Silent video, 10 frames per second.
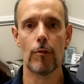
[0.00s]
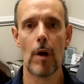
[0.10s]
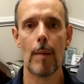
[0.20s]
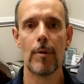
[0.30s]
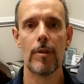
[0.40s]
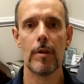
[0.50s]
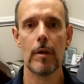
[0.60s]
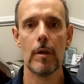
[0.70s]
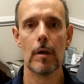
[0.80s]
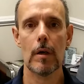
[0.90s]

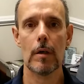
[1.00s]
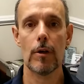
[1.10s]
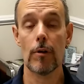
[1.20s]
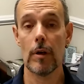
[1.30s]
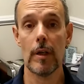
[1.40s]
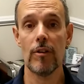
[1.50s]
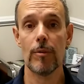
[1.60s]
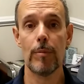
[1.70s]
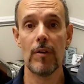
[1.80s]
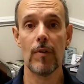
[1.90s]
neuropathy, you're going to need
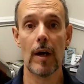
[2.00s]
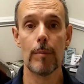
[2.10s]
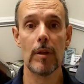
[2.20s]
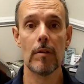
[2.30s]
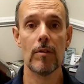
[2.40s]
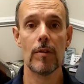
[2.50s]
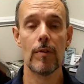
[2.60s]
some B vitamins.